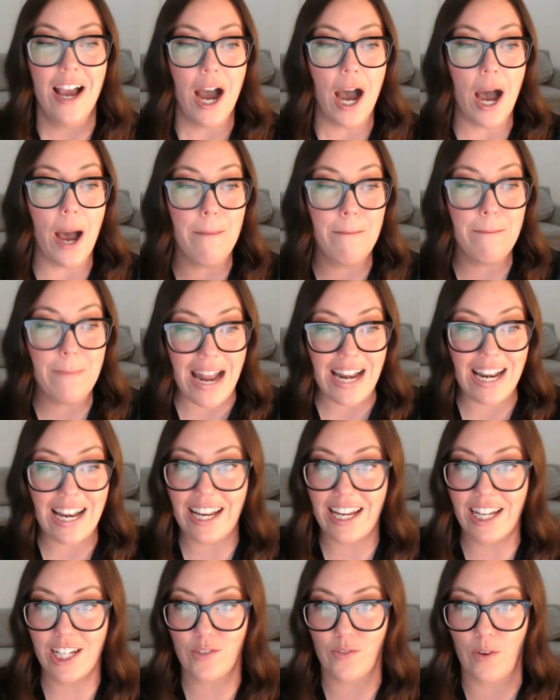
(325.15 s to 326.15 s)

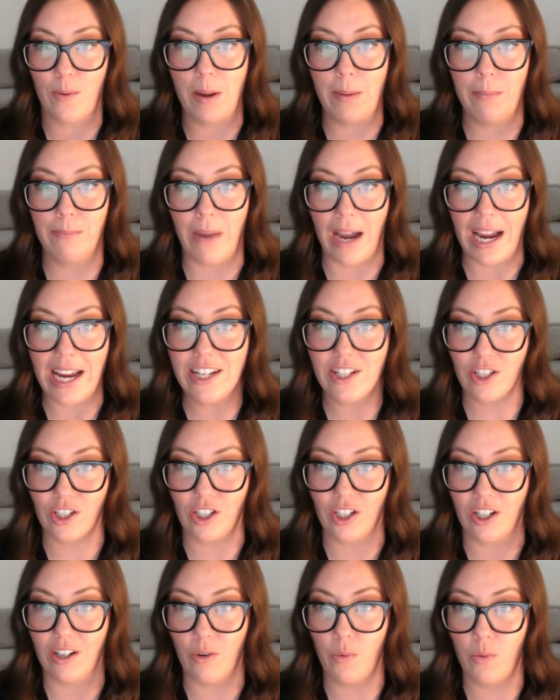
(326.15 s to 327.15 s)
amenities from a
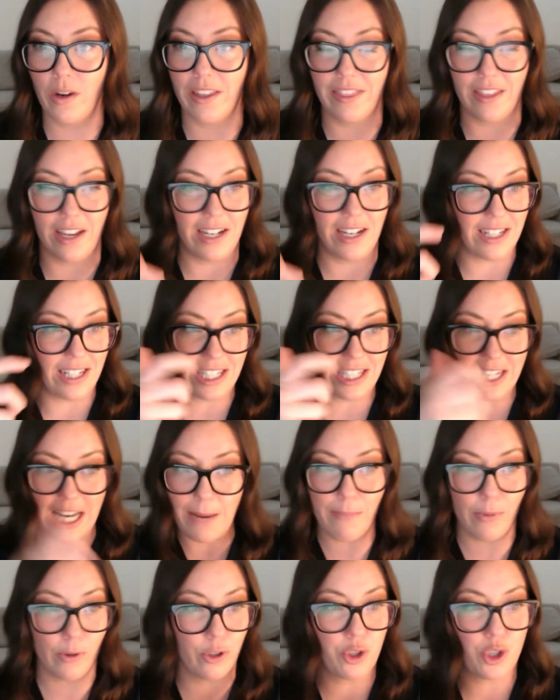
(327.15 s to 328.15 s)
binder with a
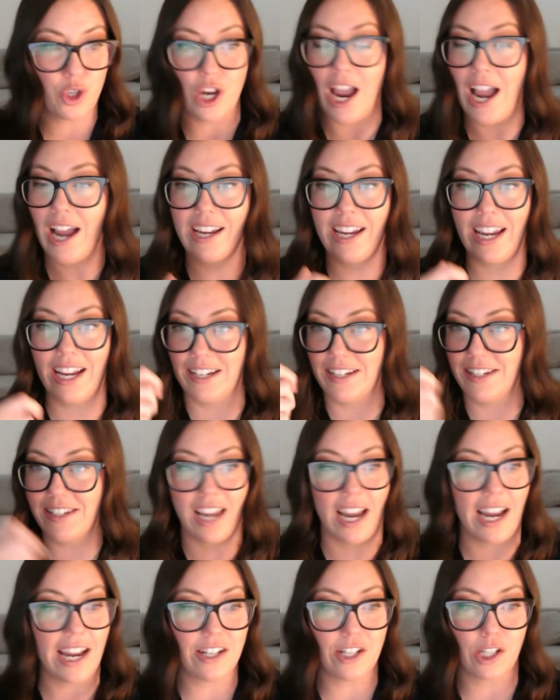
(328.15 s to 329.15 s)
stapled check and a
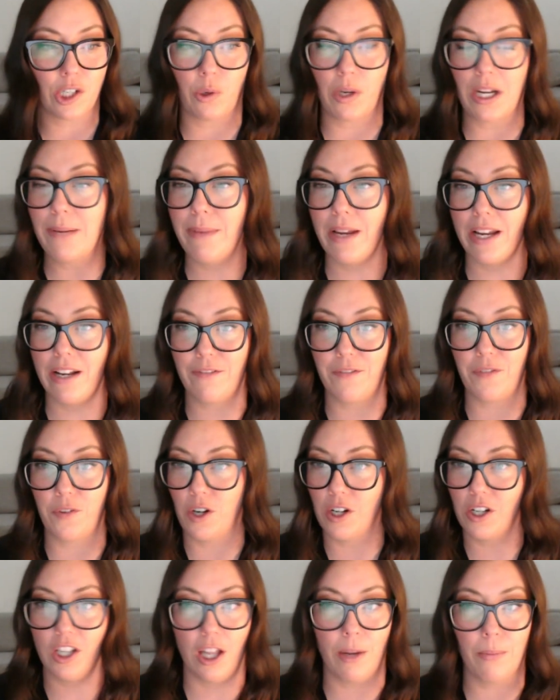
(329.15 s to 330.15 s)
signed agreement for
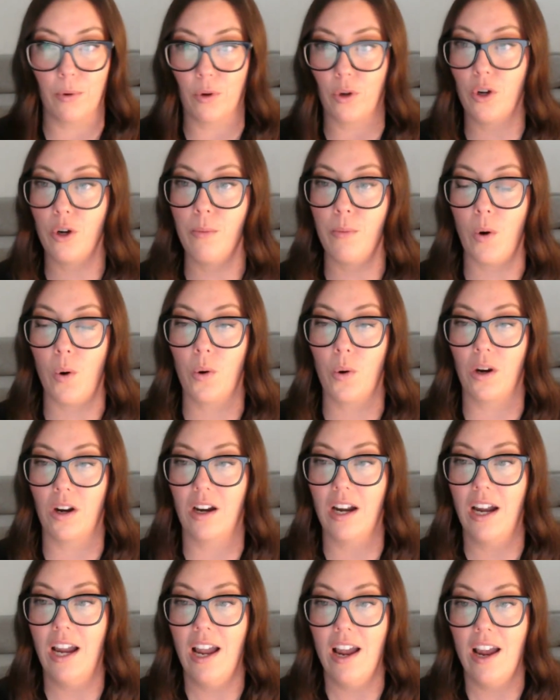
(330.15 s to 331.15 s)
a club room, or